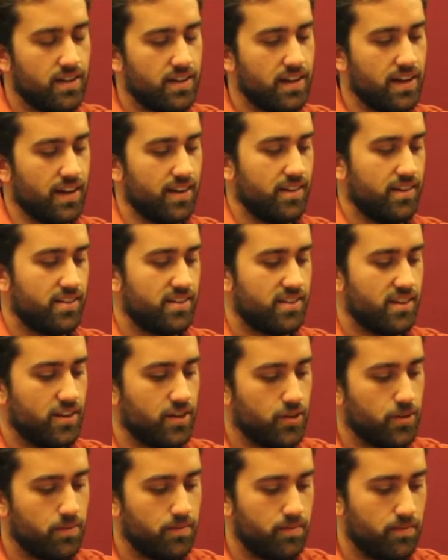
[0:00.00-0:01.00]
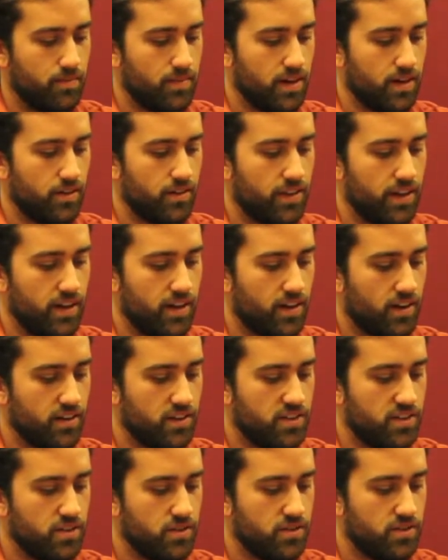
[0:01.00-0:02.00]
Yeah, so, then on
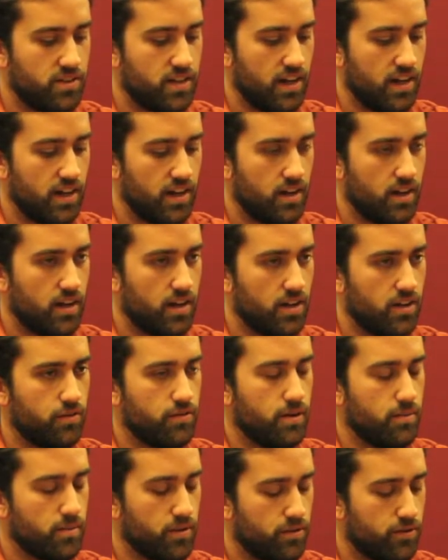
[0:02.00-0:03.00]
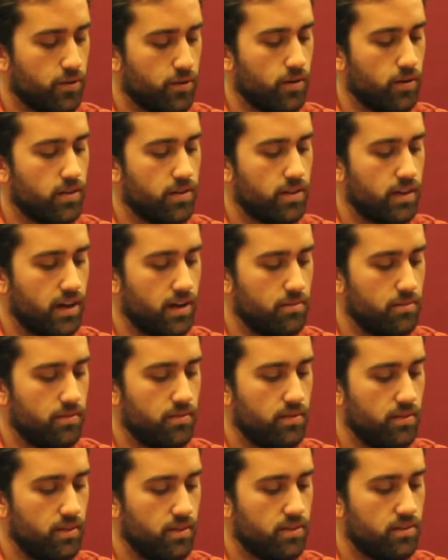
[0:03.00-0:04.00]
Tuesday, November 4th, I
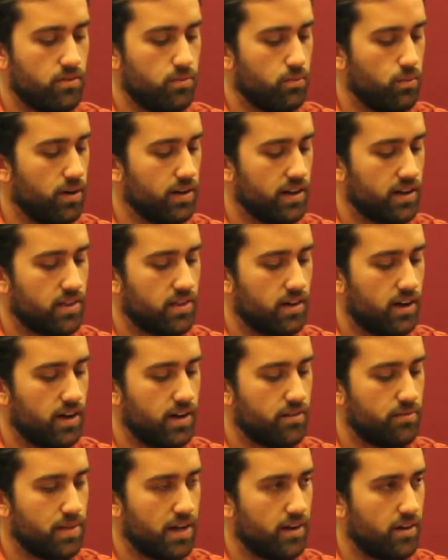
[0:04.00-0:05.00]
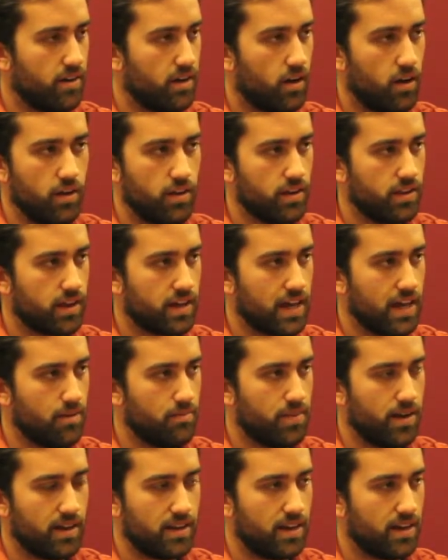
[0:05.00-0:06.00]
really thought about all of the
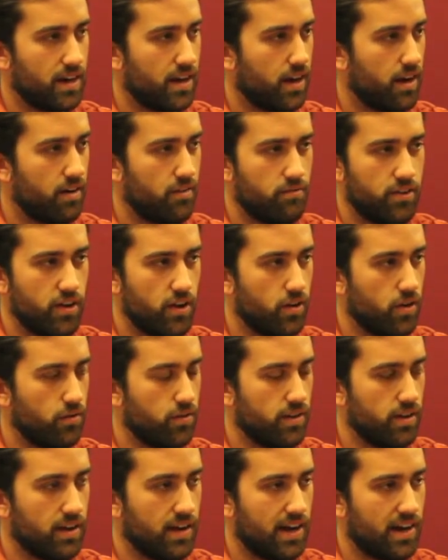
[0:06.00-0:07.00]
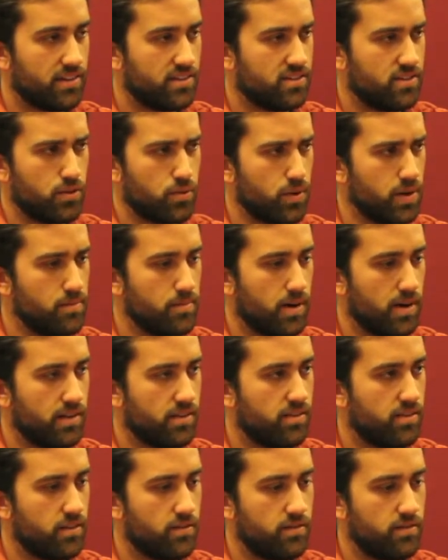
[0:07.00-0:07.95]
campaigning that I'd done over the last 3 months